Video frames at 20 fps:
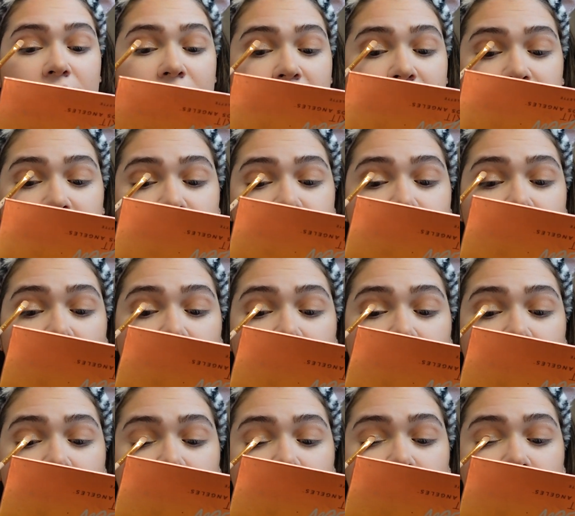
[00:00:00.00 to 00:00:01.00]
in the
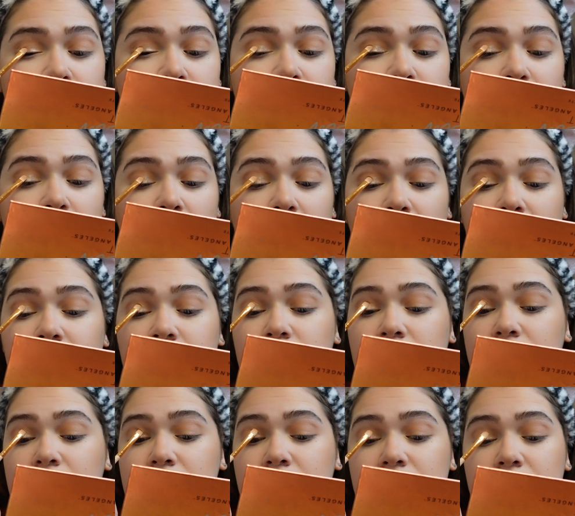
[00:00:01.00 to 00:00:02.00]
shadow and
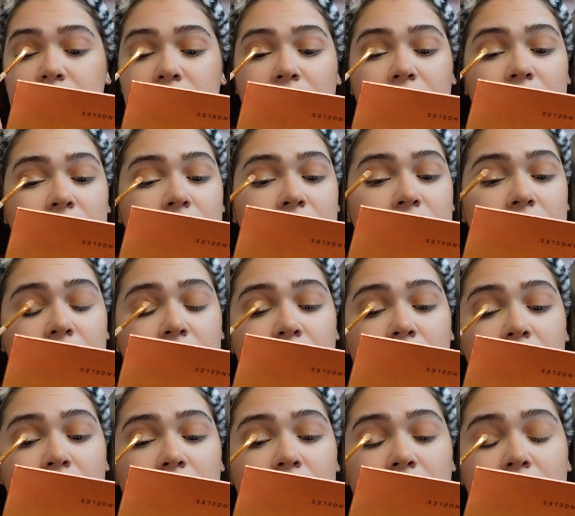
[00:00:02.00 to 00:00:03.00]
just
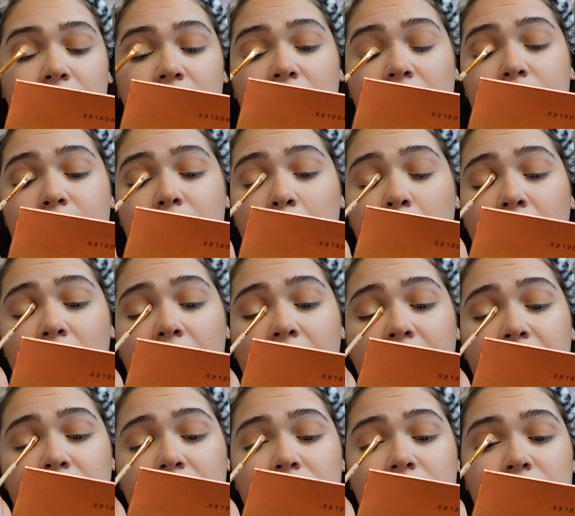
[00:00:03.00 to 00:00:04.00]
keep
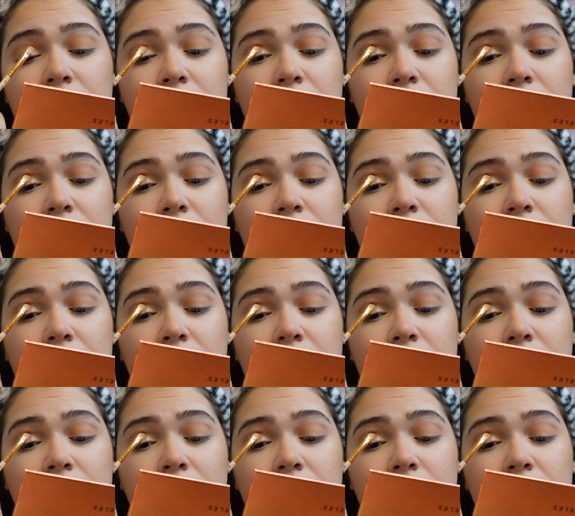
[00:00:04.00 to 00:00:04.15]
applying.